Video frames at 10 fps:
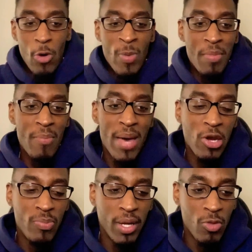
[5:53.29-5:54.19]
Me and my battle
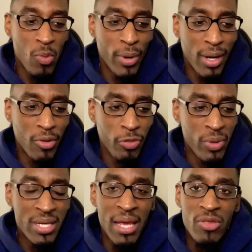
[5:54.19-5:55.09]
buddies would work out 3
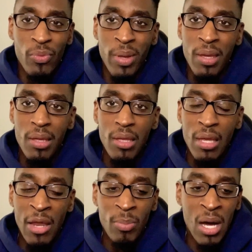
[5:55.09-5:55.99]
days a week,
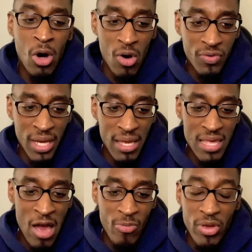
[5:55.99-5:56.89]
and on my off days,
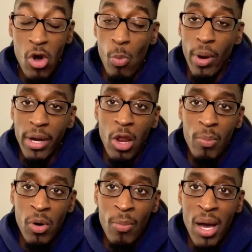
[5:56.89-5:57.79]
I'll be home working out
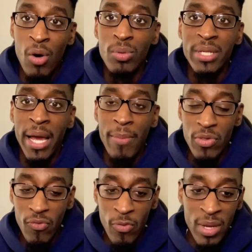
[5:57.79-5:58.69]
on my own time.
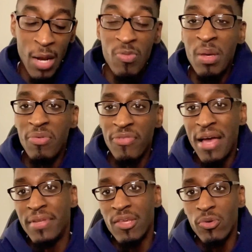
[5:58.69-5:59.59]
So for me, that was maybe
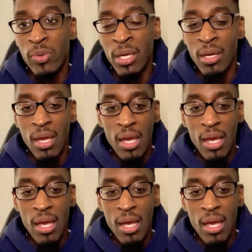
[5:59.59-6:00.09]
5 days a week.